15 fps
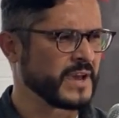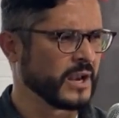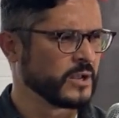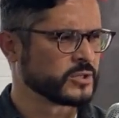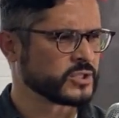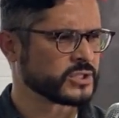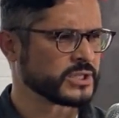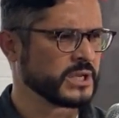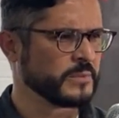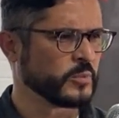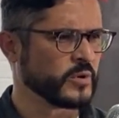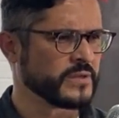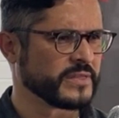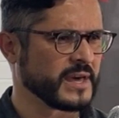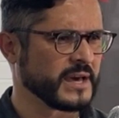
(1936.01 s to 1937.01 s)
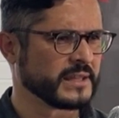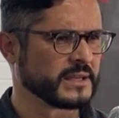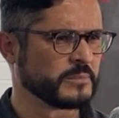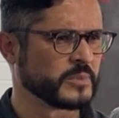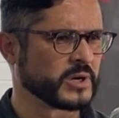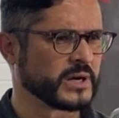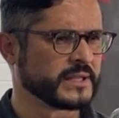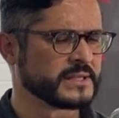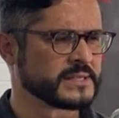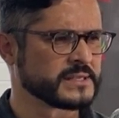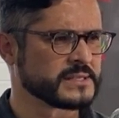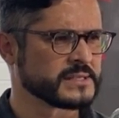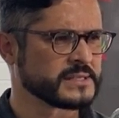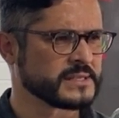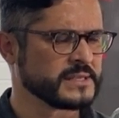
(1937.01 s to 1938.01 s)
fellowship with other
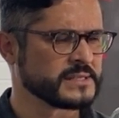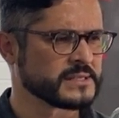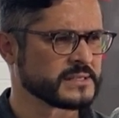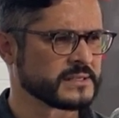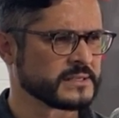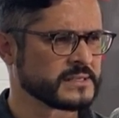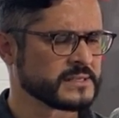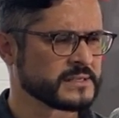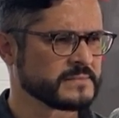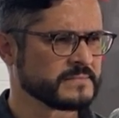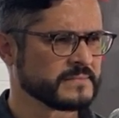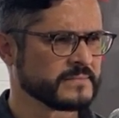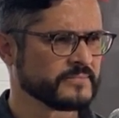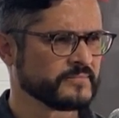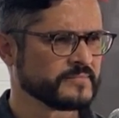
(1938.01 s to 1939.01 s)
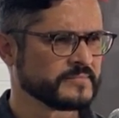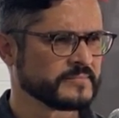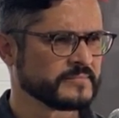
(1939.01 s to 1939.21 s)
brothers and sisters.